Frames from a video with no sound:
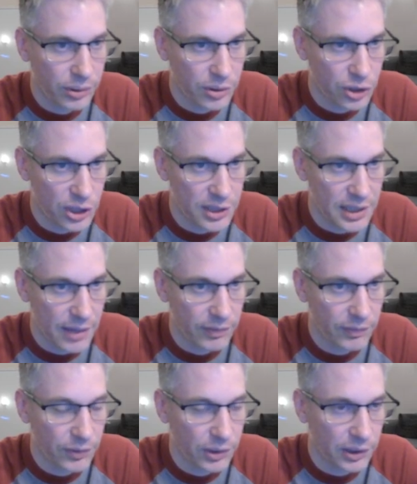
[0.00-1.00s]
g7
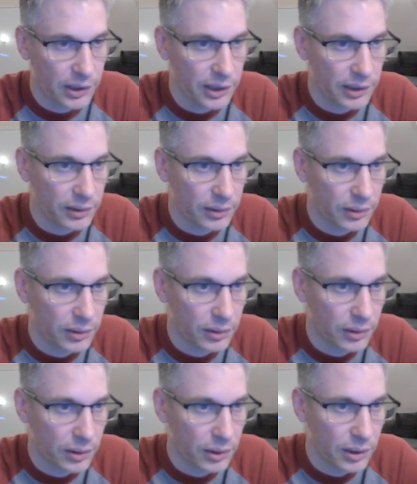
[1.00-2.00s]
for the king,
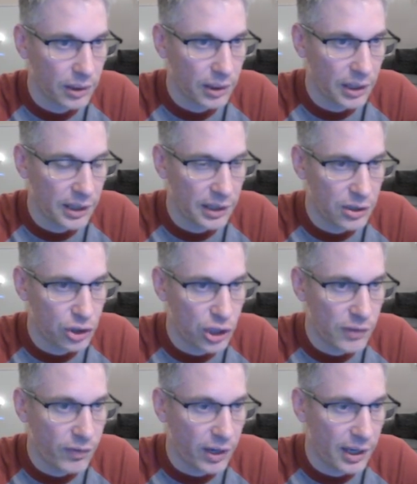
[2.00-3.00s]
and then
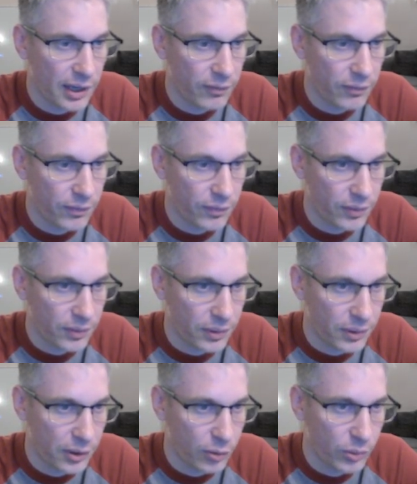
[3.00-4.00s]
g5
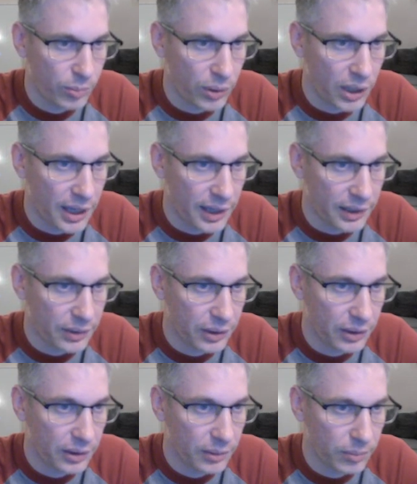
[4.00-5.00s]
will block
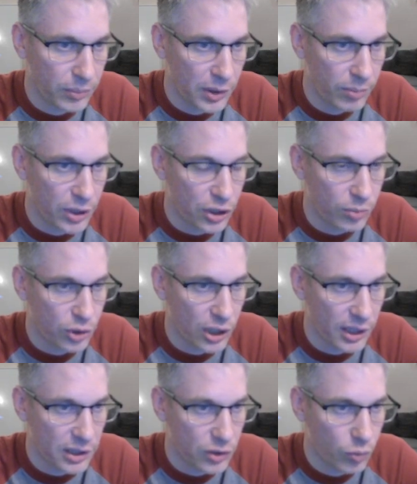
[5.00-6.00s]
the bishop check
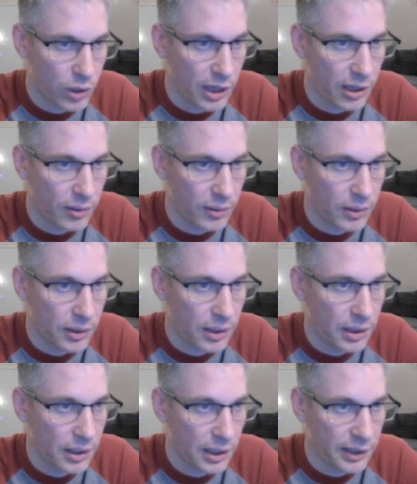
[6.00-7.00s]
as well,
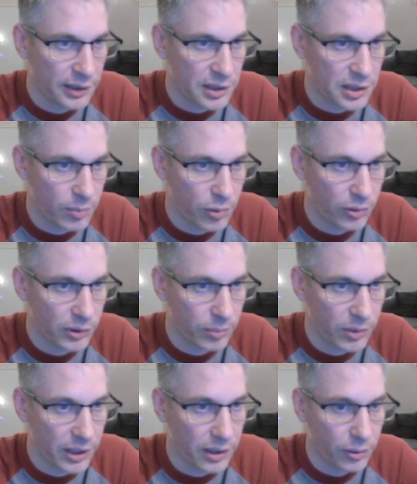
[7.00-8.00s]
and it's supported
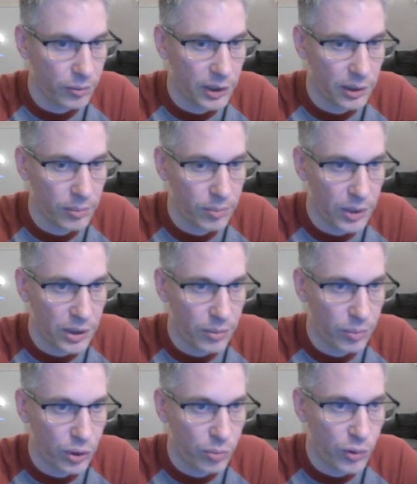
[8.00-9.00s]
by the queen. But
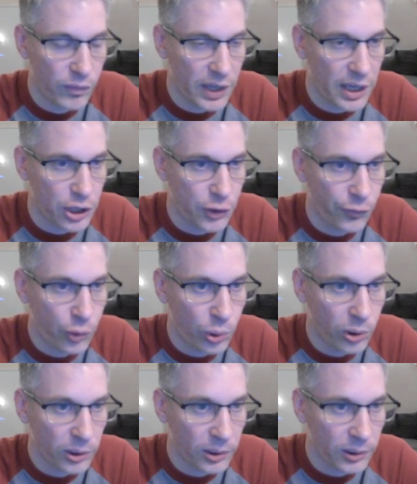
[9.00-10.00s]
to move
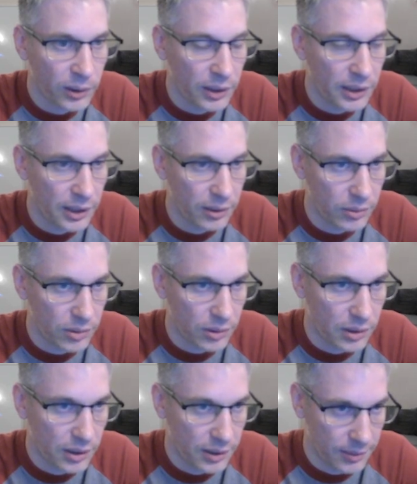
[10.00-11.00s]
h4,
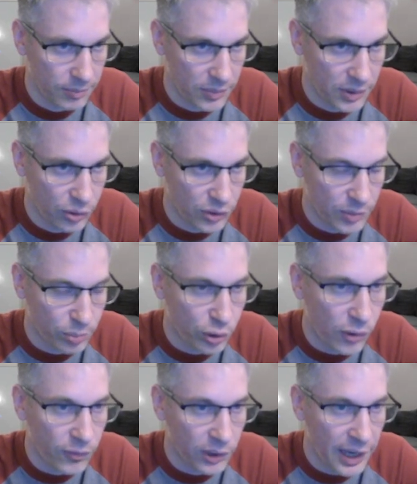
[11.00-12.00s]
it's a
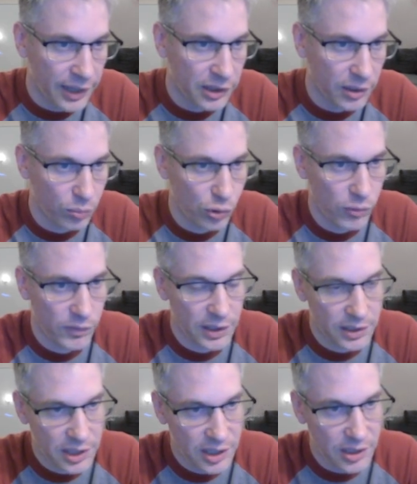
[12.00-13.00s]
prophylactic move. It
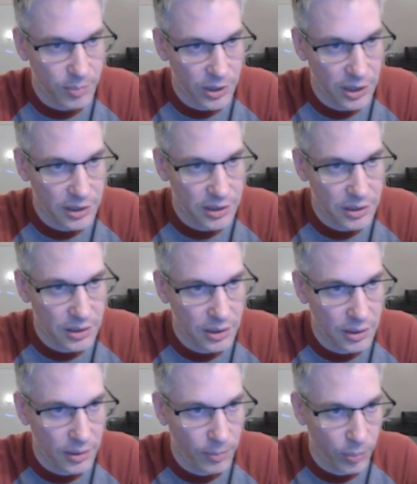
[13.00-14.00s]
anticipates
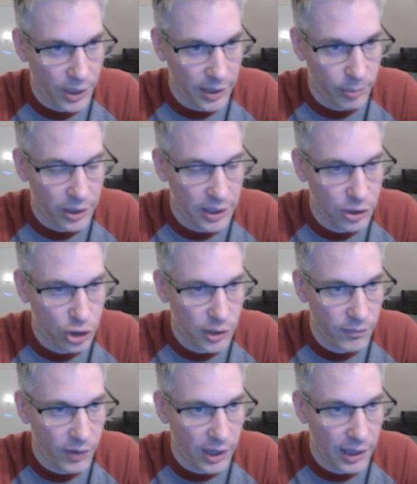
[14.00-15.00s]
black playing
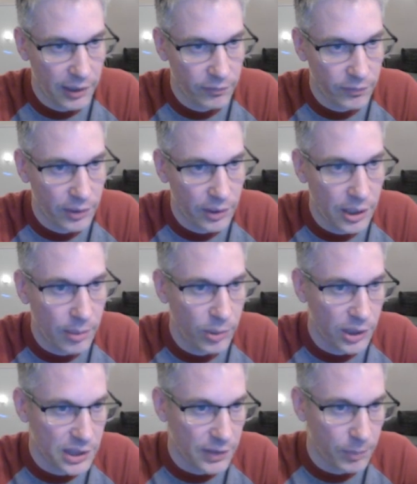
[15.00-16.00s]
g5,
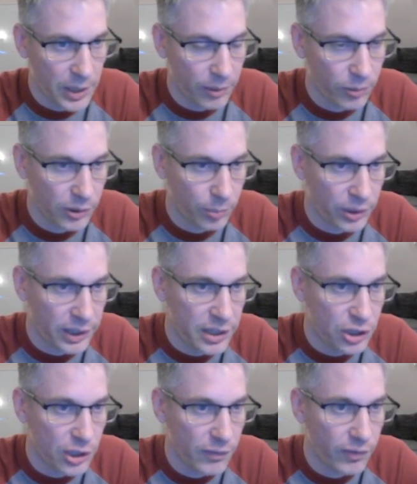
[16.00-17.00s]
because if black were to play
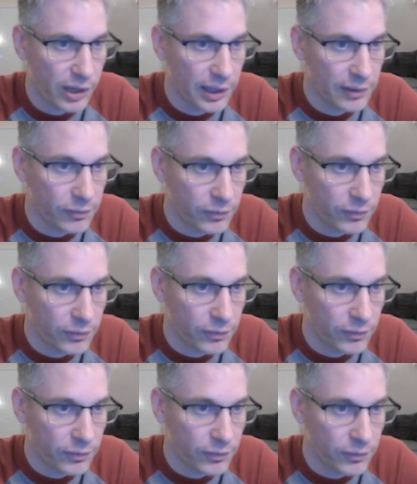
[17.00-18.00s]
g5,
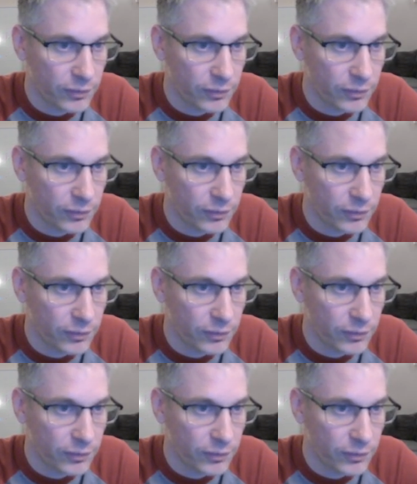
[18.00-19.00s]
then the h
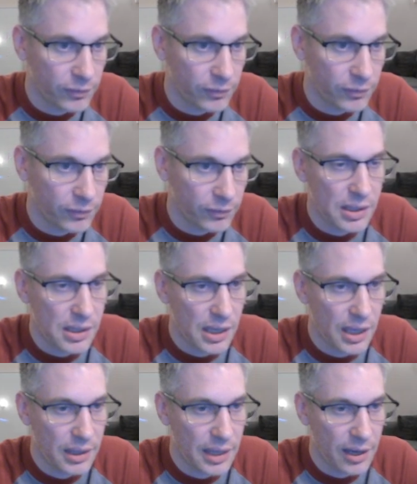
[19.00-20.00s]
takes,
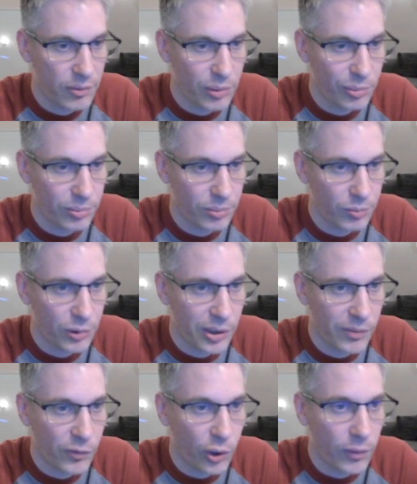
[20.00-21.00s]
and now we
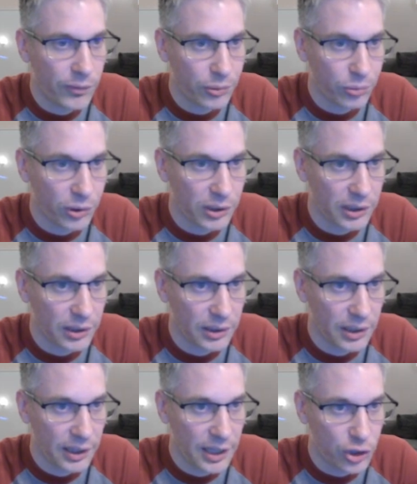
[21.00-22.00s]
involve the rook
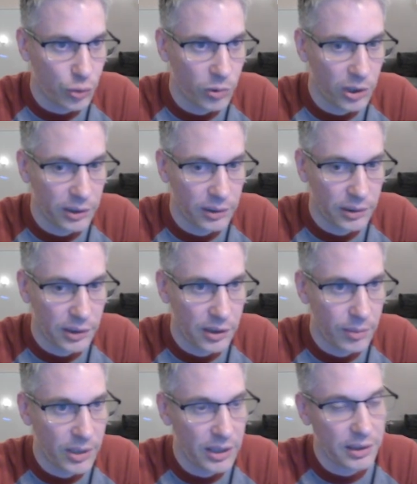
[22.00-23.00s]
on h1 in the
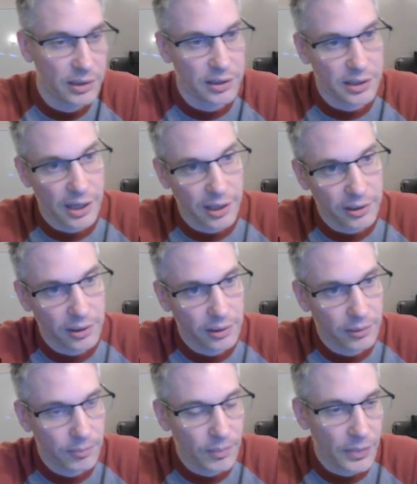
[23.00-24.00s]
mating attack.
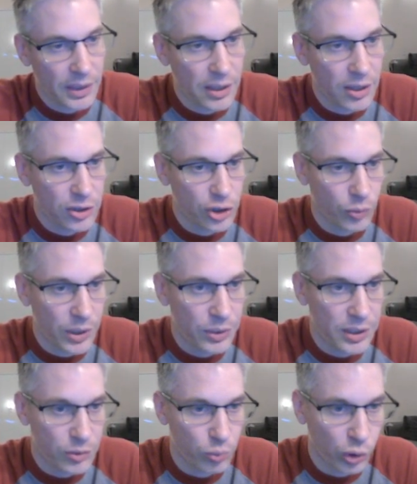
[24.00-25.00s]
So with
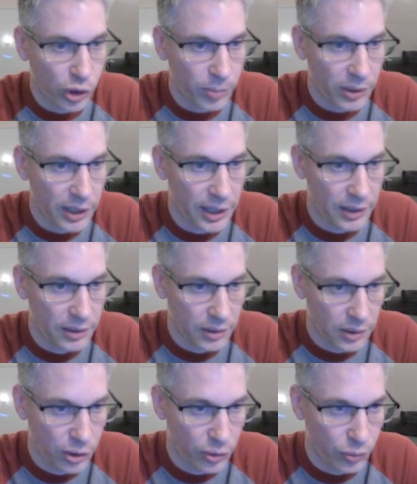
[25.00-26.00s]
this rook playing,
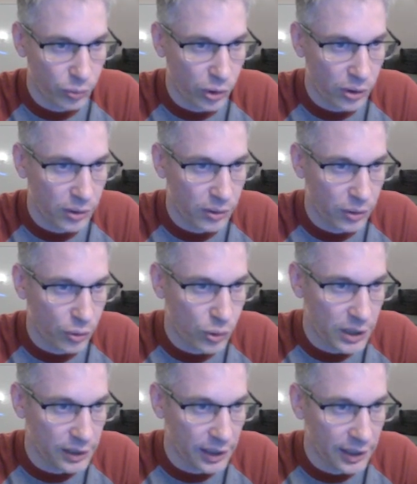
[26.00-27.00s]
the rook,
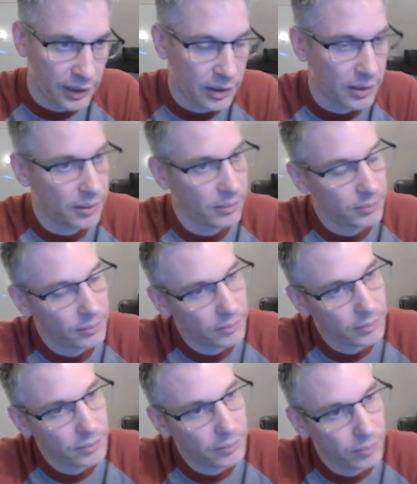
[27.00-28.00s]
queen, and the
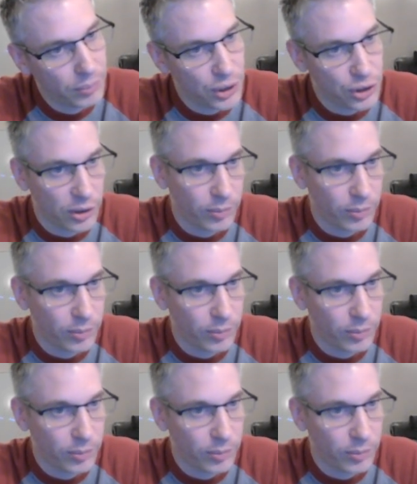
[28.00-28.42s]
bishop,